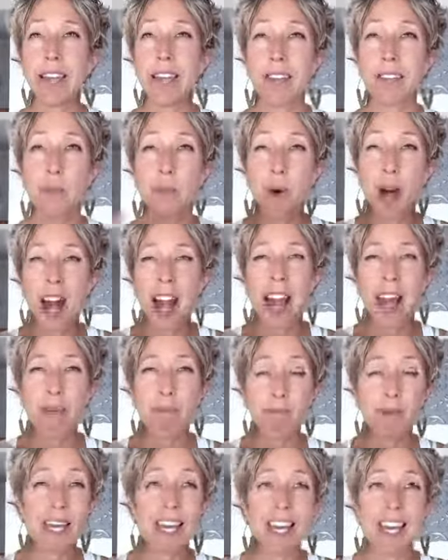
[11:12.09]
It's why
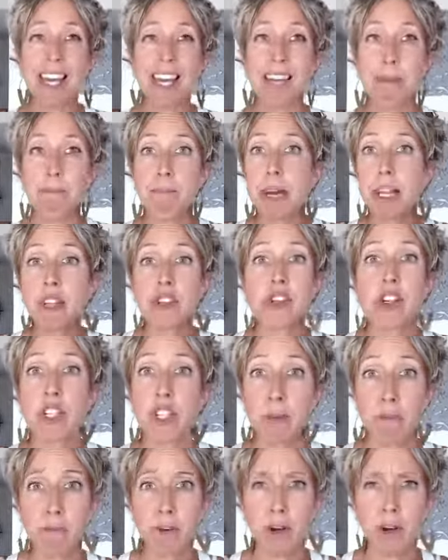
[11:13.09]
being in a
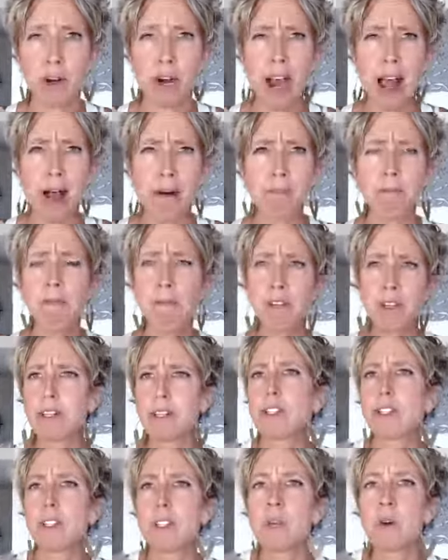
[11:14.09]
mentorship program
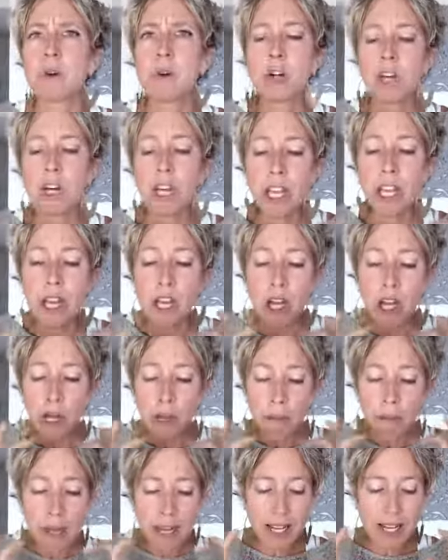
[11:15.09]
feels so good,
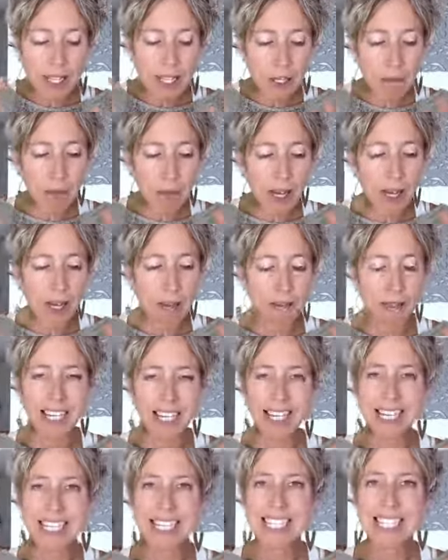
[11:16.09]
because it becomes
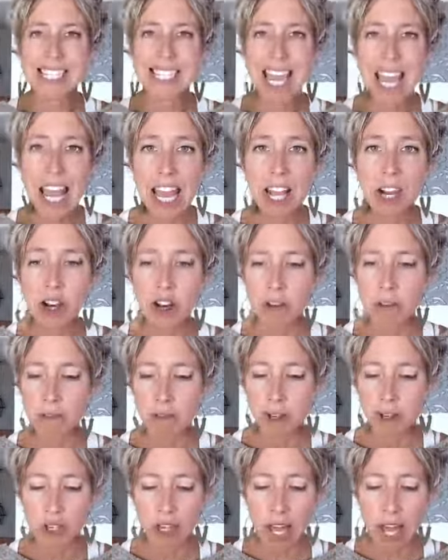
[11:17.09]
a container for
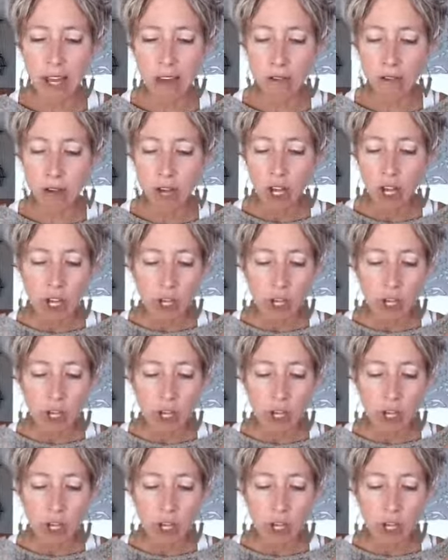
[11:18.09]
your life.